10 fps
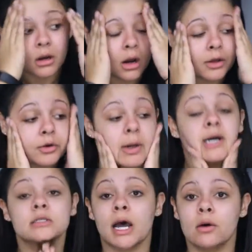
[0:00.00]

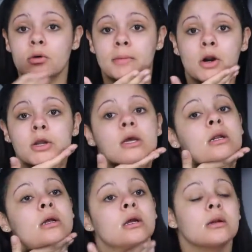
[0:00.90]
Otherwise, I will mark
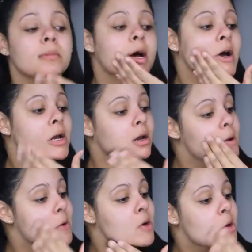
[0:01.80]
it in my,
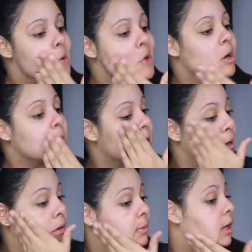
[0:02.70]
I'll put
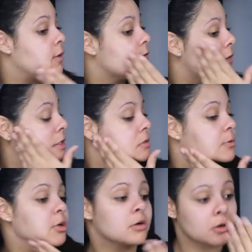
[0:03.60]
it on my
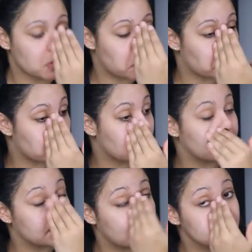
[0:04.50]
Facebook or, I
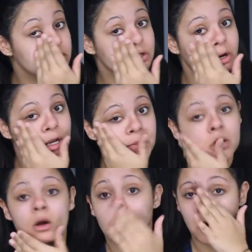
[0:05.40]
mean my Instagram
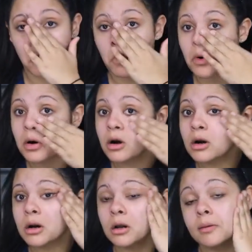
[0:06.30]

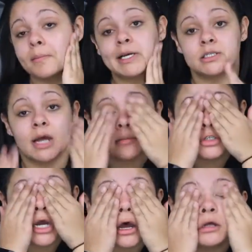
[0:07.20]
or my
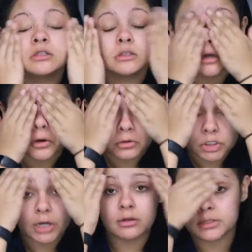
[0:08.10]
Snapchat. So
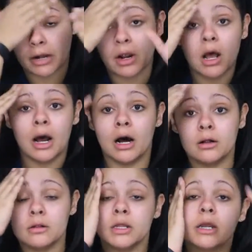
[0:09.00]
check those out.
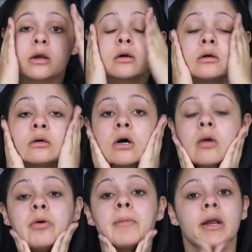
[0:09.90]
I'll link,
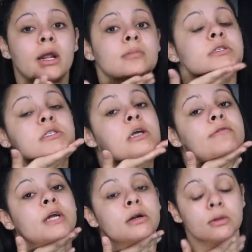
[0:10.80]
I'll put my names and stuff
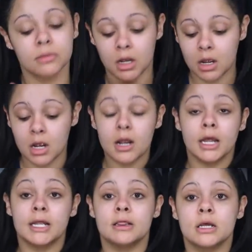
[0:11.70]
down in, in